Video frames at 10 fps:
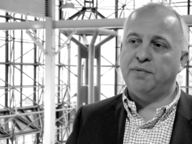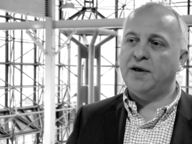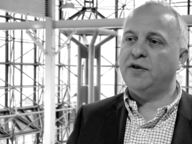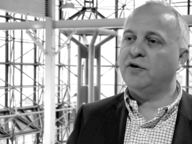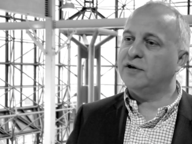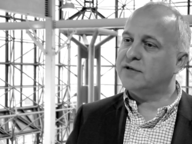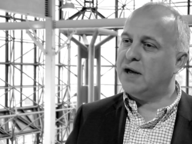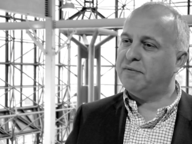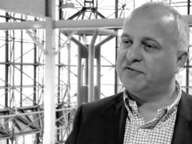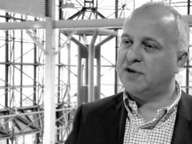depending on the
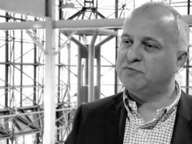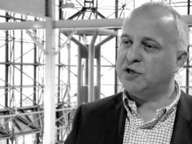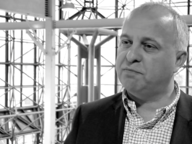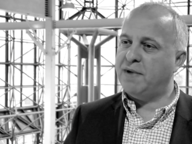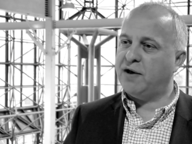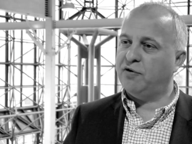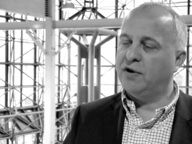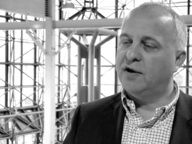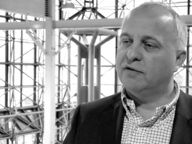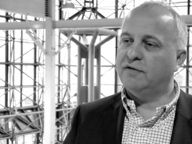type of subject matter,
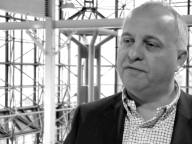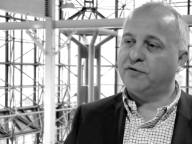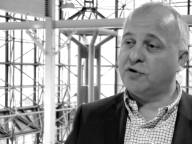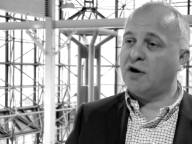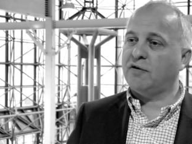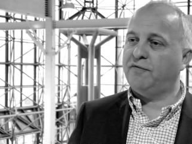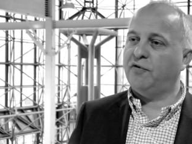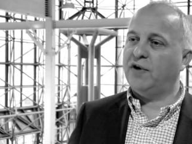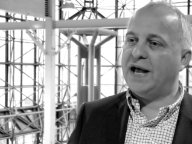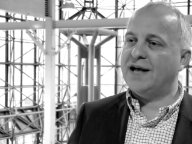the
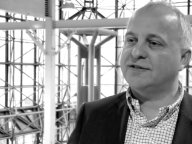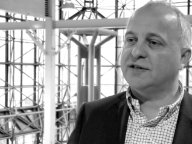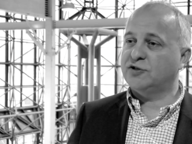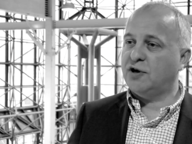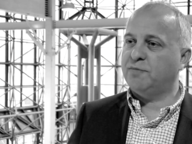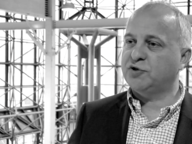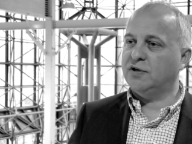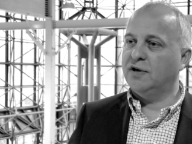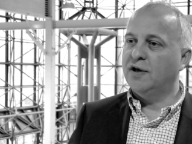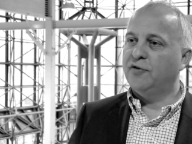photographer has its
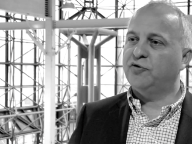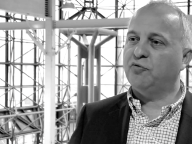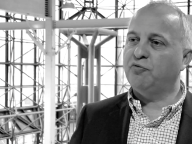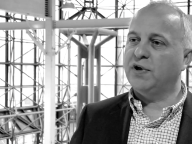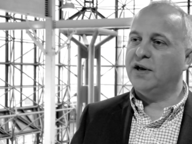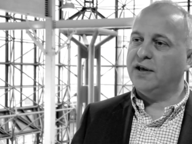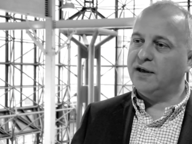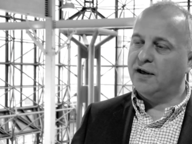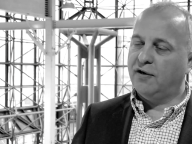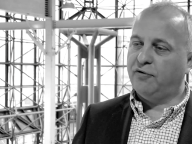option to
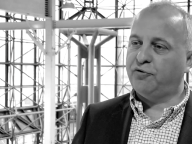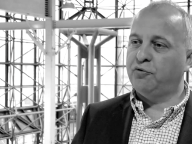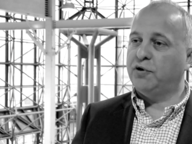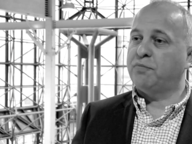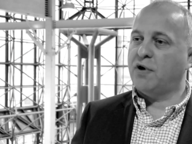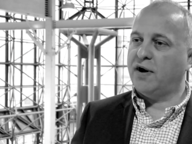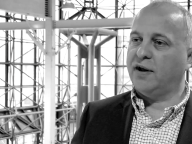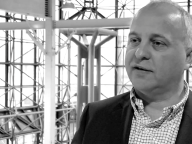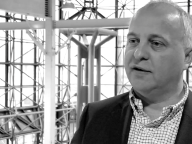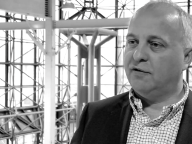really, through the
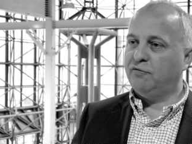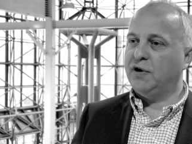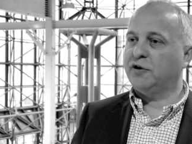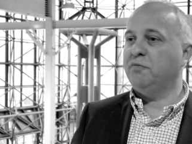product, really